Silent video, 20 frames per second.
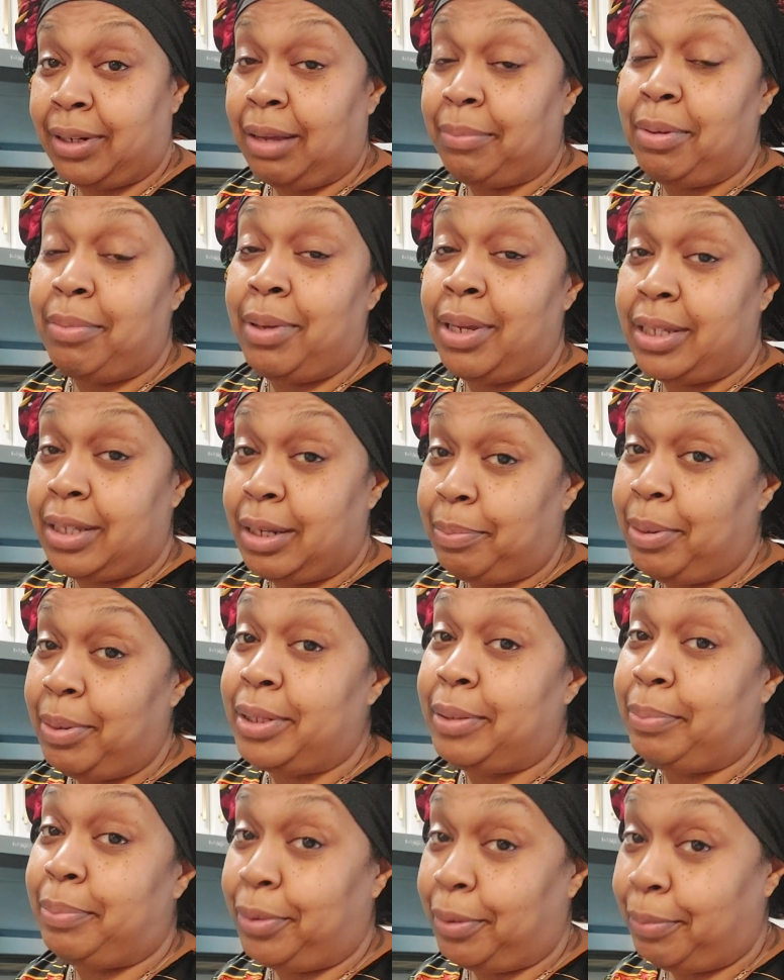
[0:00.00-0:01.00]
I be missing a piece
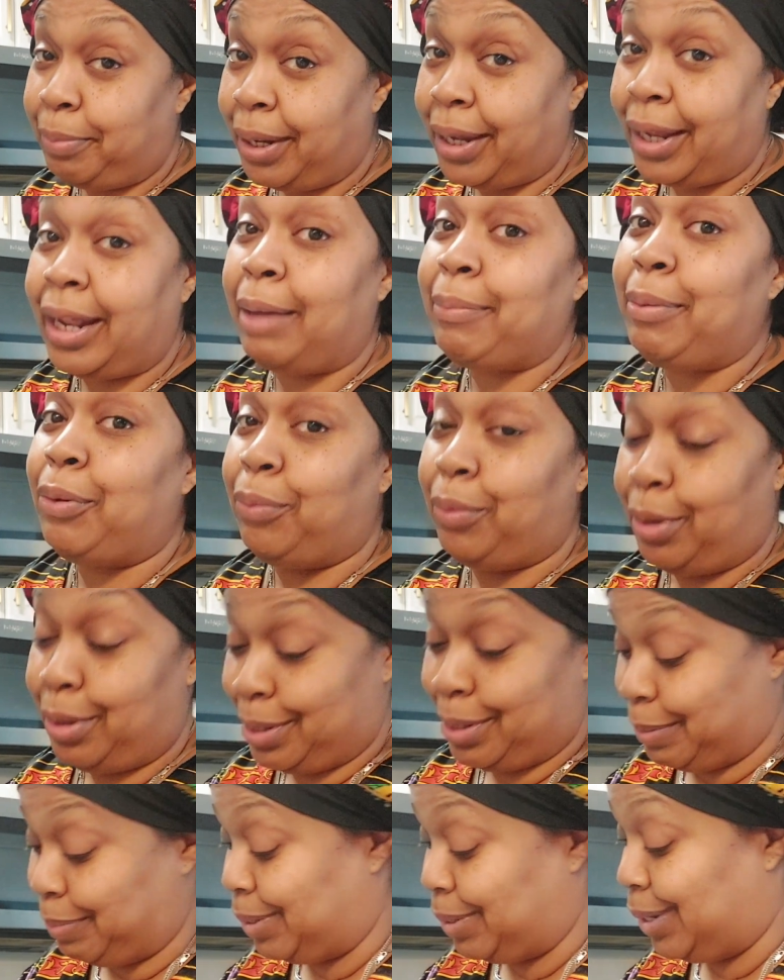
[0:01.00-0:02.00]
of pork bacon, I be
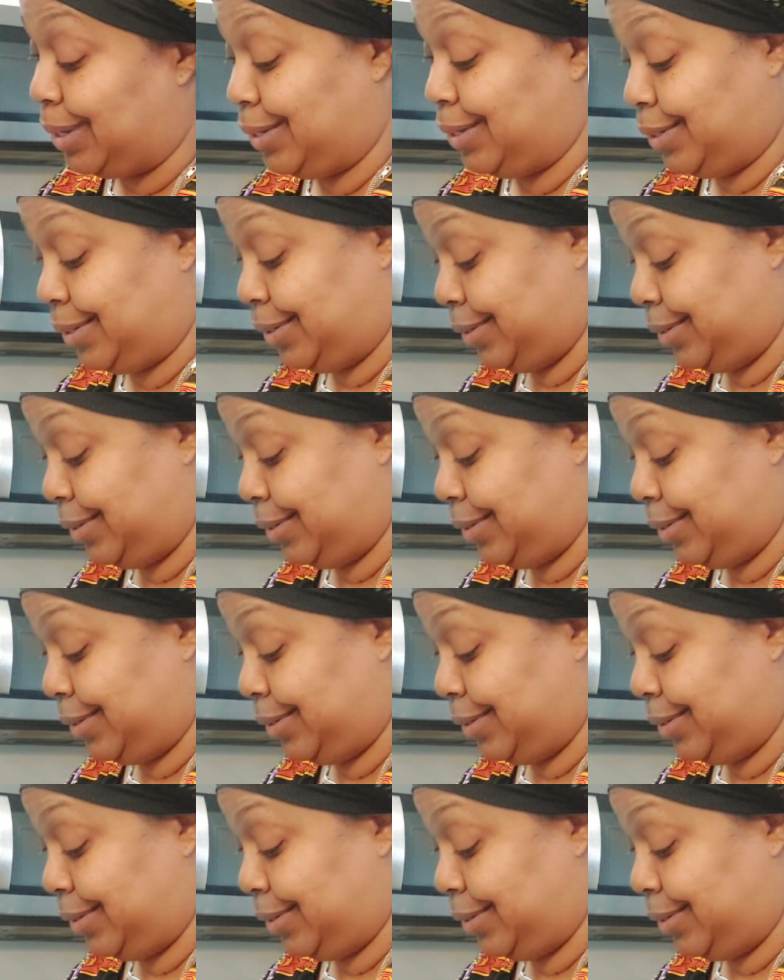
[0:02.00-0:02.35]
wanting a piece.